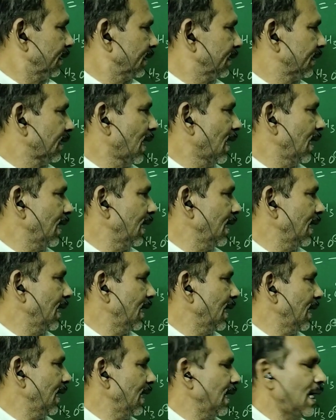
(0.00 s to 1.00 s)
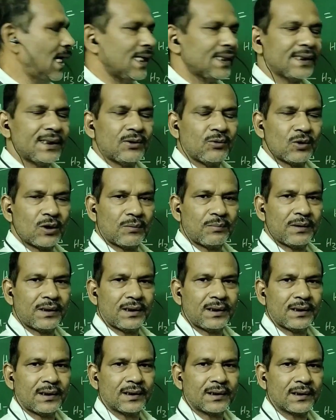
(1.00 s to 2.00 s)
the acid will
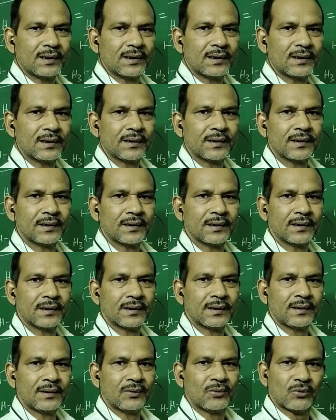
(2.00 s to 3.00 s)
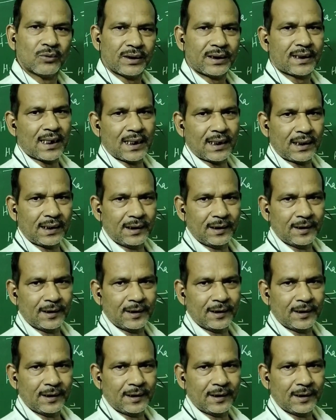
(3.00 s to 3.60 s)
be weaker.